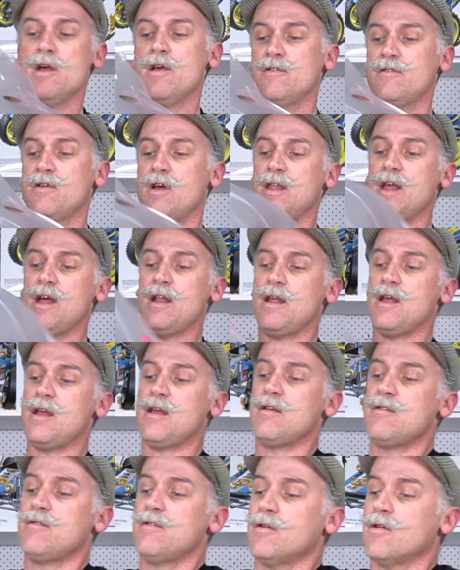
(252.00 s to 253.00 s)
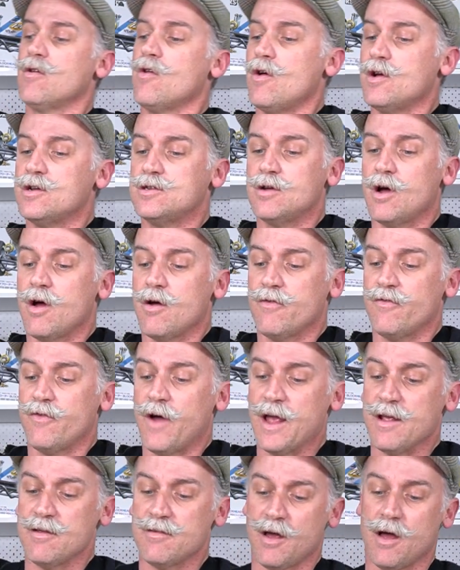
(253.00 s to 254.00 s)
So that is the Kyosho
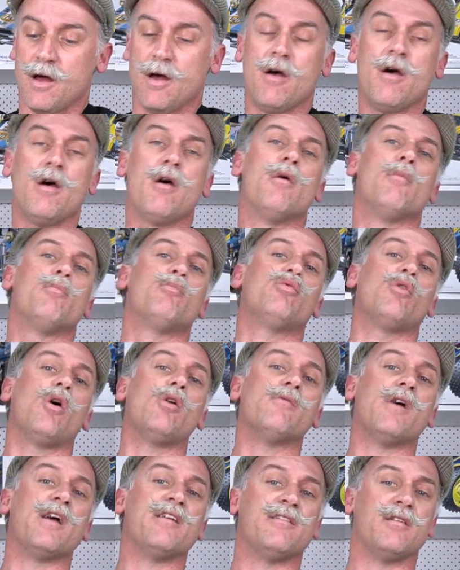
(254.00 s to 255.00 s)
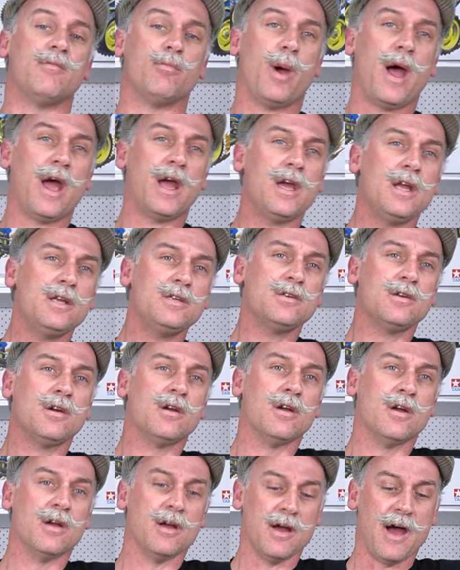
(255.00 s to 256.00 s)
Fazer Pro Racing package,
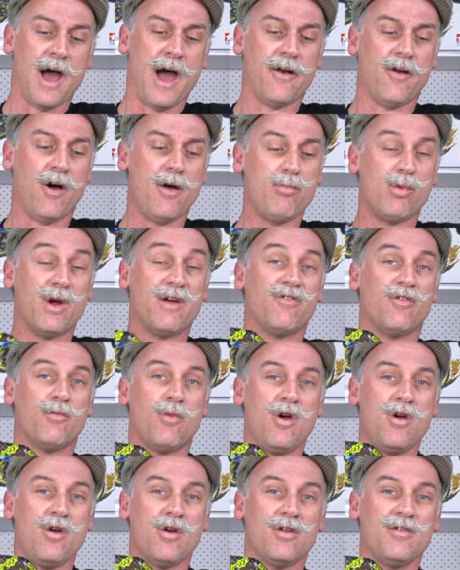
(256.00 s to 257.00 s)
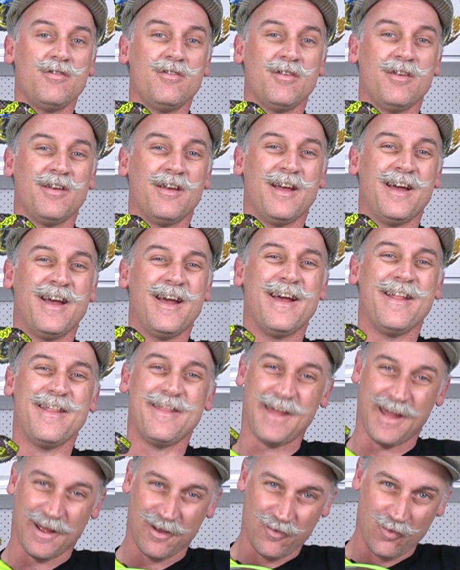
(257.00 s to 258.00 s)
and I'm Brett from Hearns.
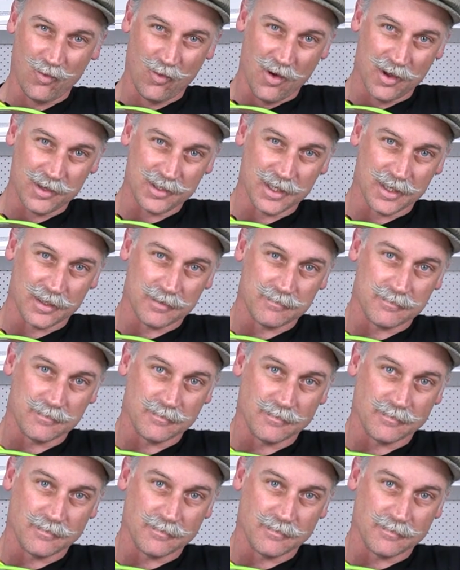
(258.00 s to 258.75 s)
Thanks for watching.